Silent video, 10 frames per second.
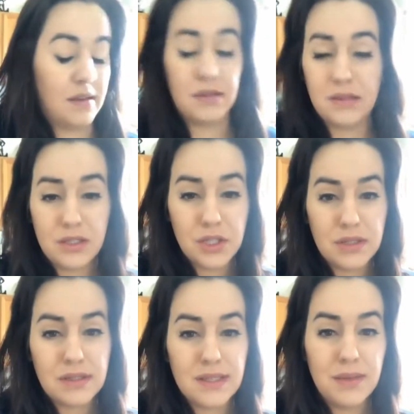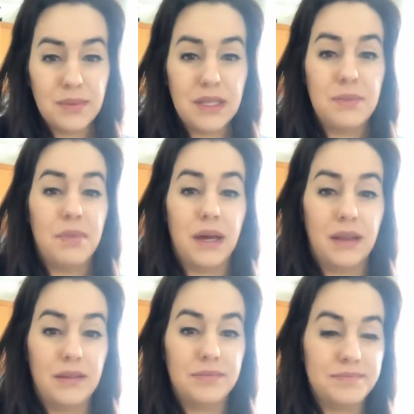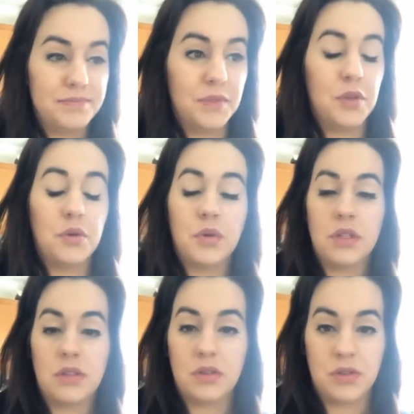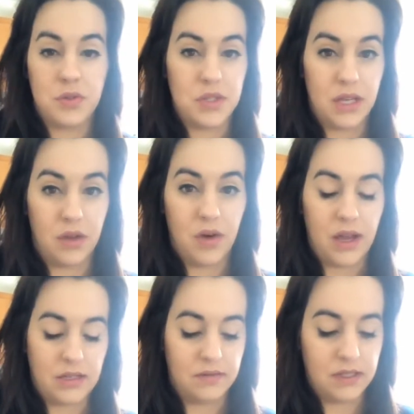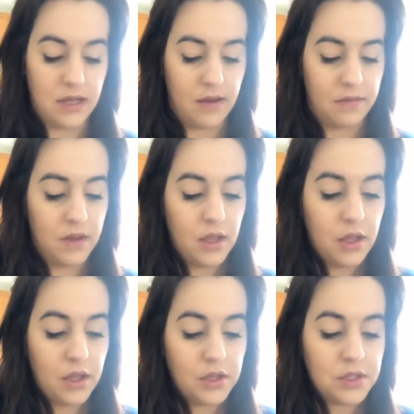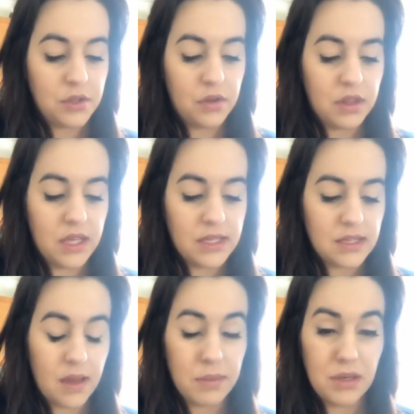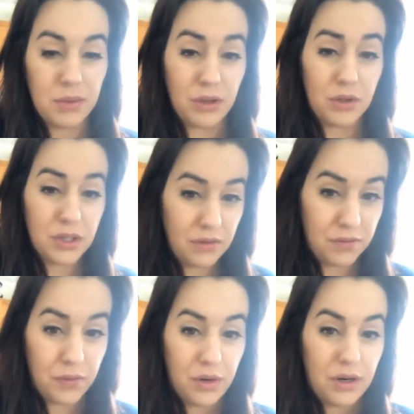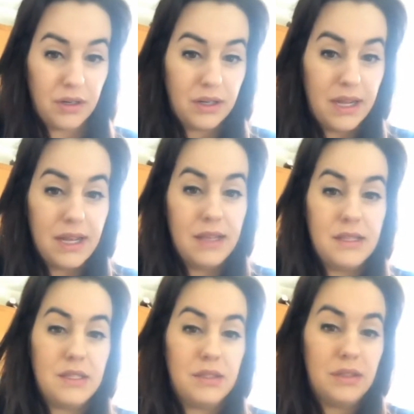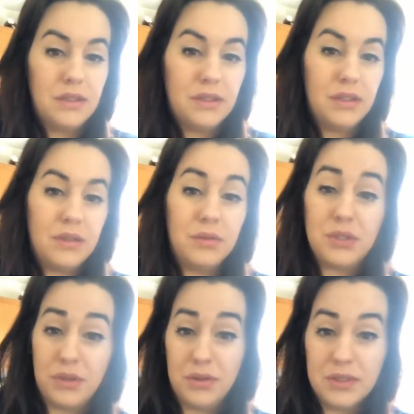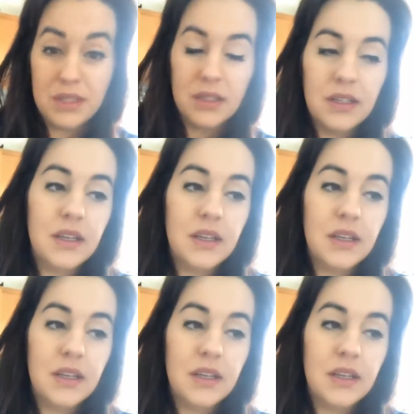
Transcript: this is just CBD bud. No crystals, no psychoactive stuff. So the things I'm gonna be looking for as a result,